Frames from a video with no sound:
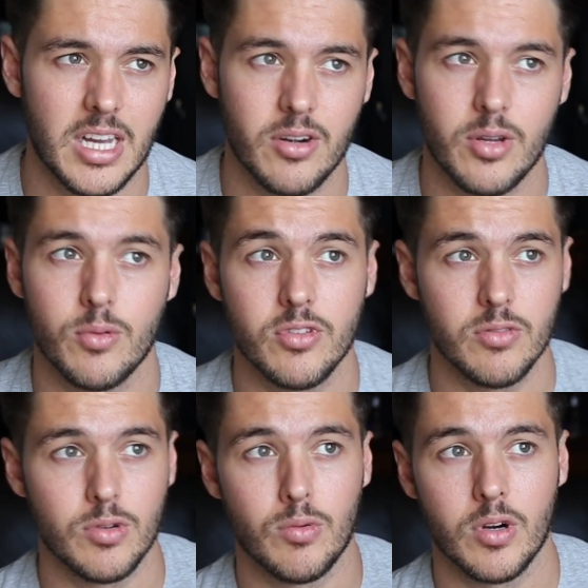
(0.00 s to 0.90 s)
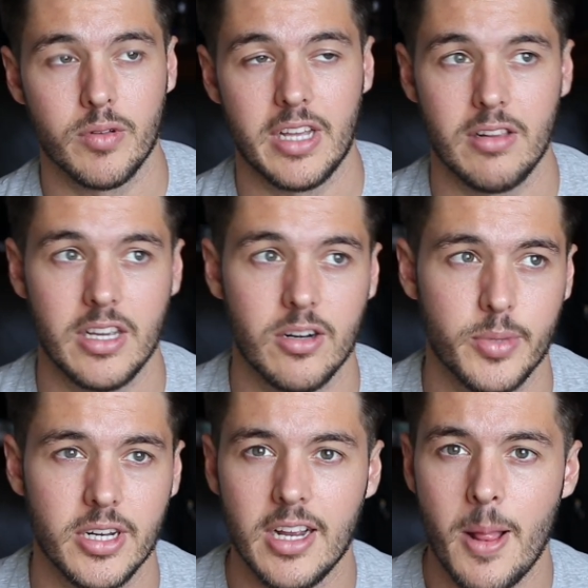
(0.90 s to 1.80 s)
I don't know, we'll work with that later,
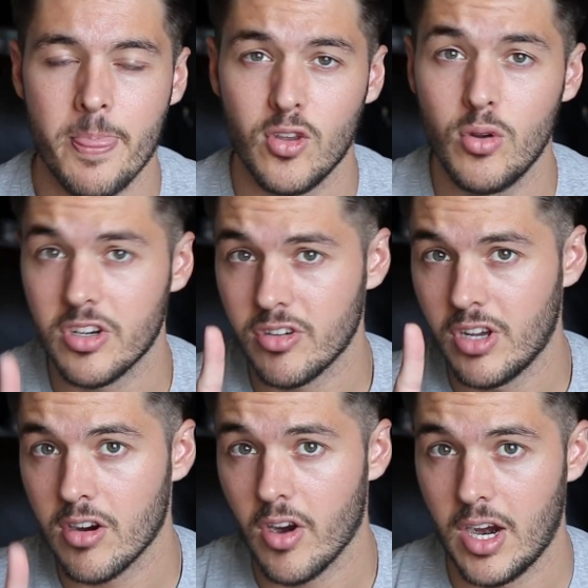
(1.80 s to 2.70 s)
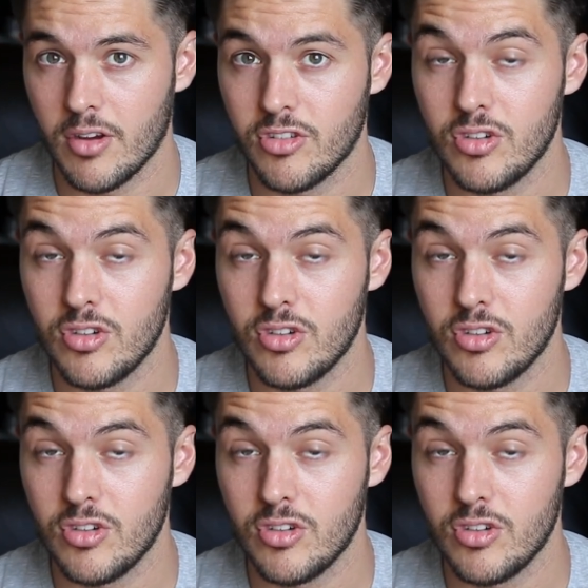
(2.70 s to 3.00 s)
but 2 additional Hungering Arrows.